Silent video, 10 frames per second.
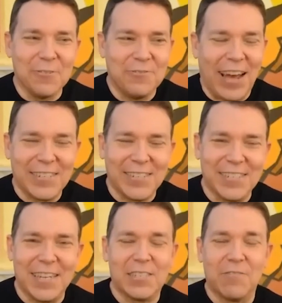old
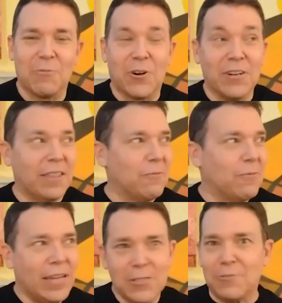fashioned sense of the word. And I thought,
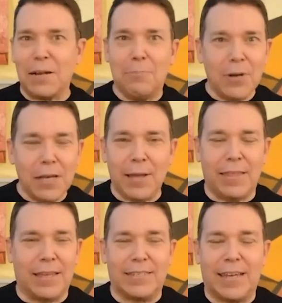well, I should write a book
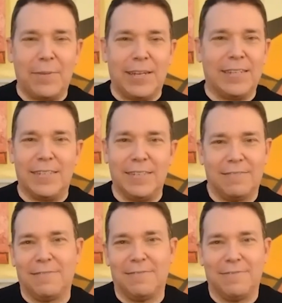about this. I mean, it
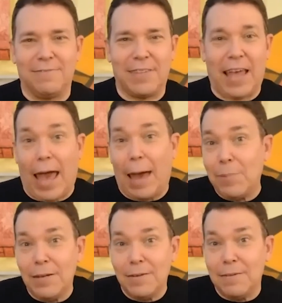didn't
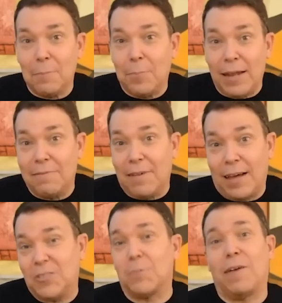happen, but
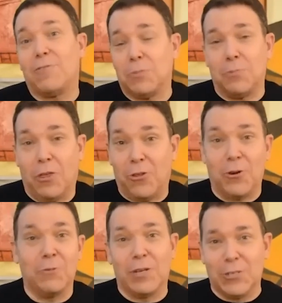I sold my first book
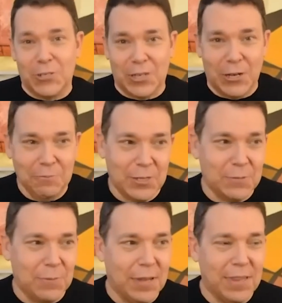31 years ago
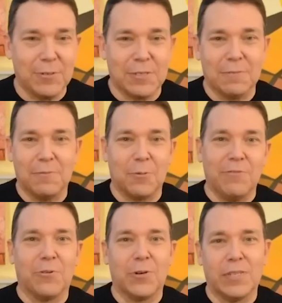this month. I was
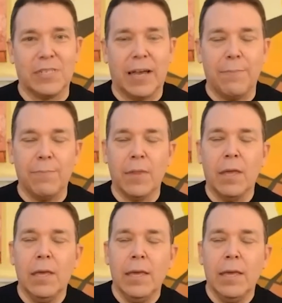24 at the time.